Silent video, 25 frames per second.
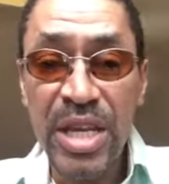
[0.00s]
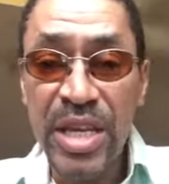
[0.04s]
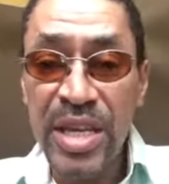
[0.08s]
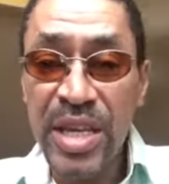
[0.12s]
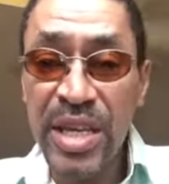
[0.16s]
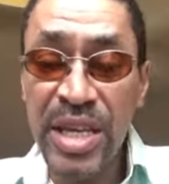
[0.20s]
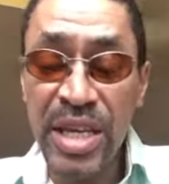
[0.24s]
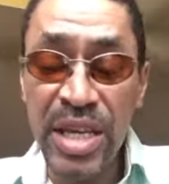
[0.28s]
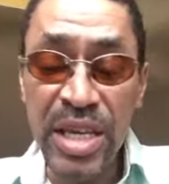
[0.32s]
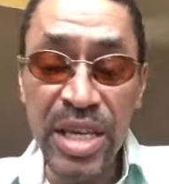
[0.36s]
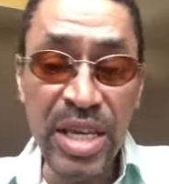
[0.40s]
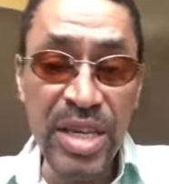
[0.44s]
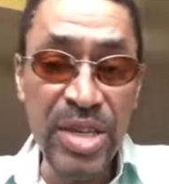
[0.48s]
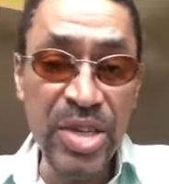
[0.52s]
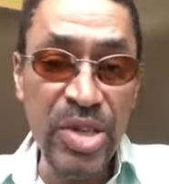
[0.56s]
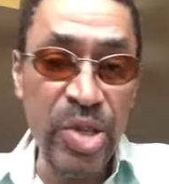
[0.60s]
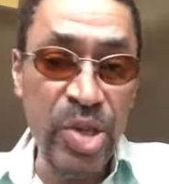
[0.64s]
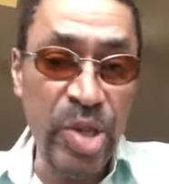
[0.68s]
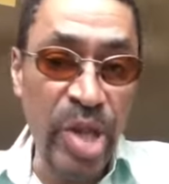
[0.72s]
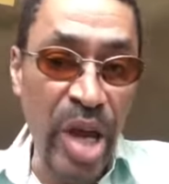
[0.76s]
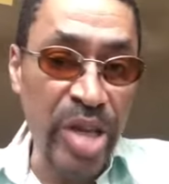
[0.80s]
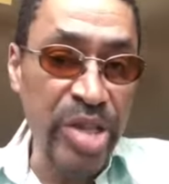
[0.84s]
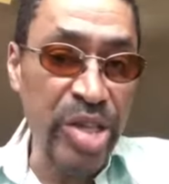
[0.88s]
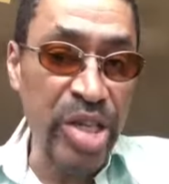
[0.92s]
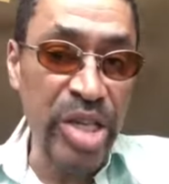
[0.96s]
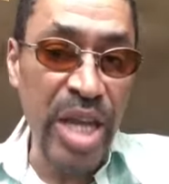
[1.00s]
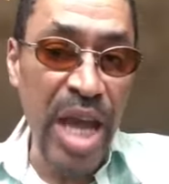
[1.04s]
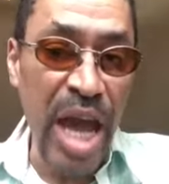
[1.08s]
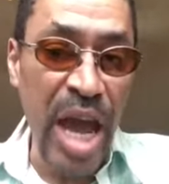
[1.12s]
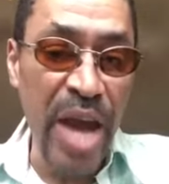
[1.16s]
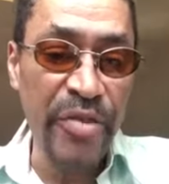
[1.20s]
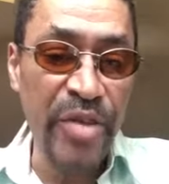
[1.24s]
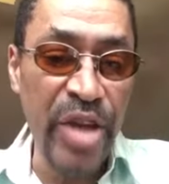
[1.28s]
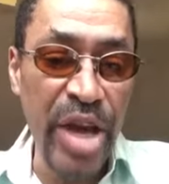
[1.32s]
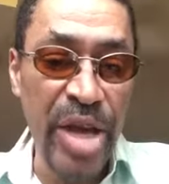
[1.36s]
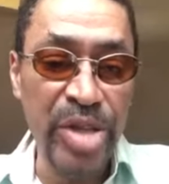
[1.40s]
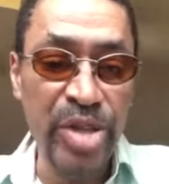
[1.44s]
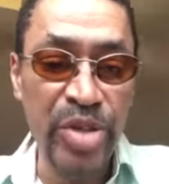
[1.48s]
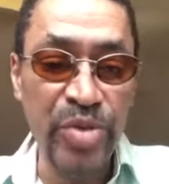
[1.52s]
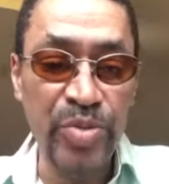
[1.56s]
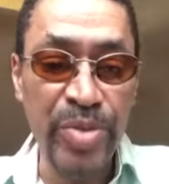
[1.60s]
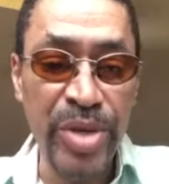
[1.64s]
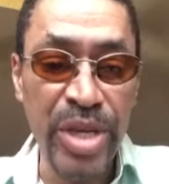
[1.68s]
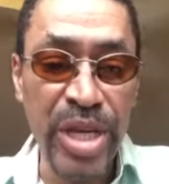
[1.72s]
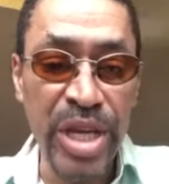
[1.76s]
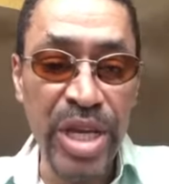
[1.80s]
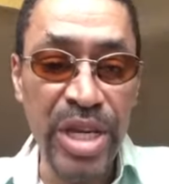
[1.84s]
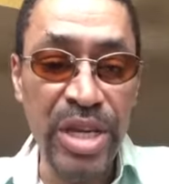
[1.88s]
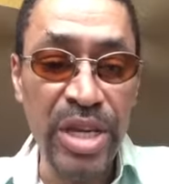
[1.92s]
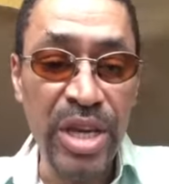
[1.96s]
he doesn't have that
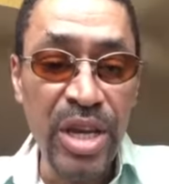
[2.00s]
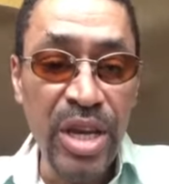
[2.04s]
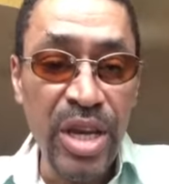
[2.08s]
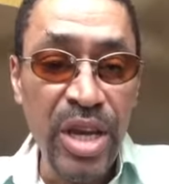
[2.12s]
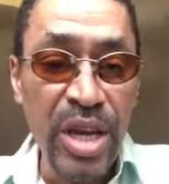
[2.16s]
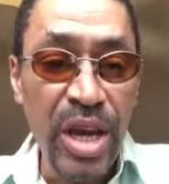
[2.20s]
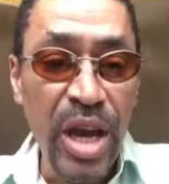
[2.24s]
speed.